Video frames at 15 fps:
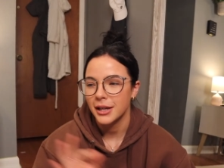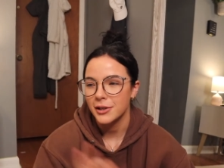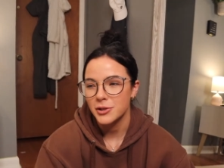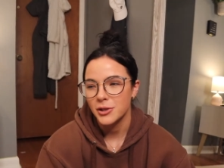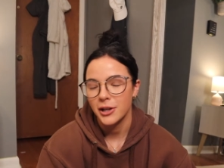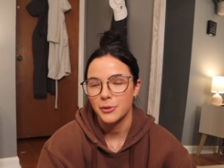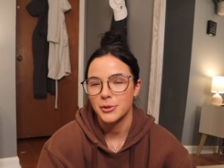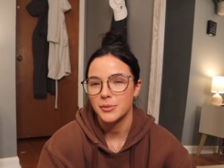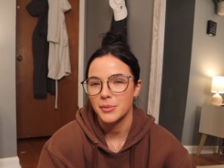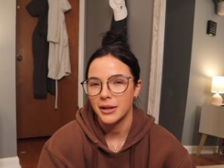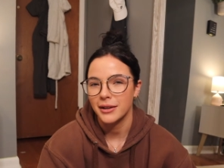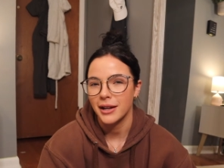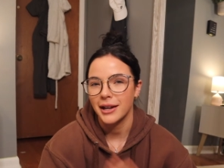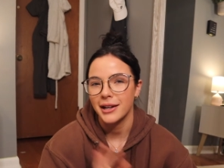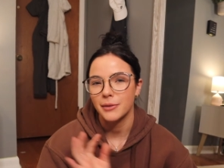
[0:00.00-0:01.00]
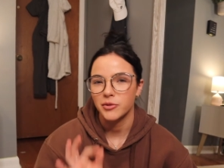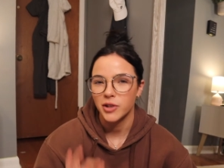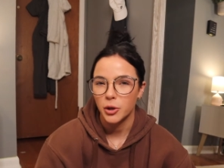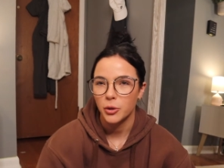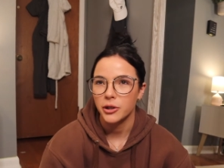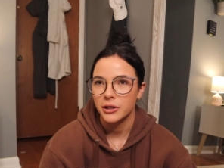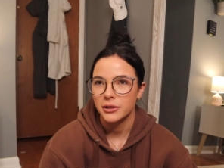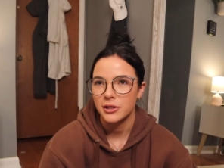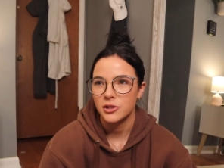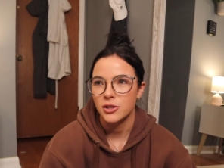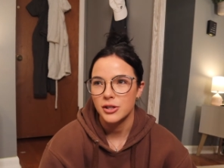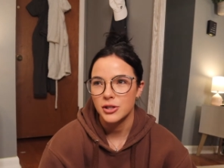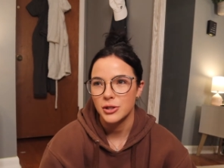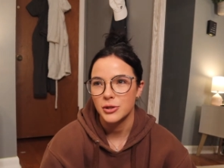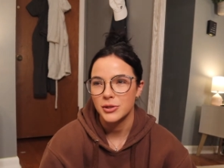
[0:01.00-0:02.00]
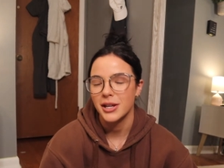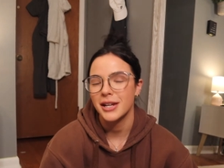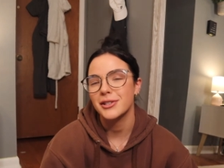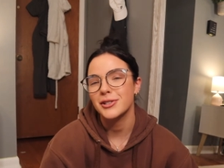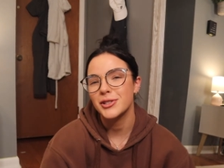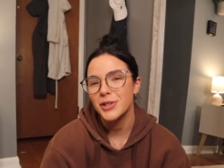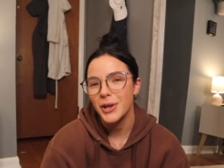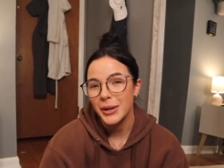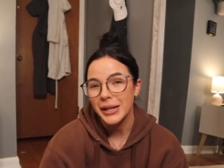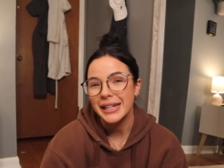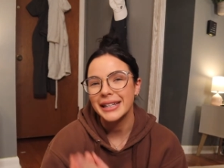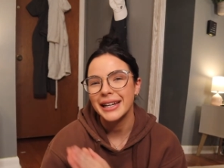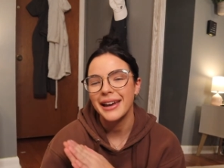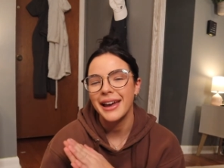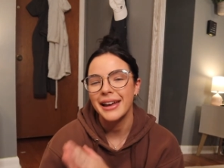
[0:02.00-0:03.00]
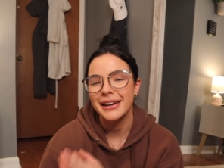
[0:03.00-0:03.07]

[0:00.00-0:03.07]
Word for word: Yesterday was Monday and I'm recording this on Tuesday, so I didn't get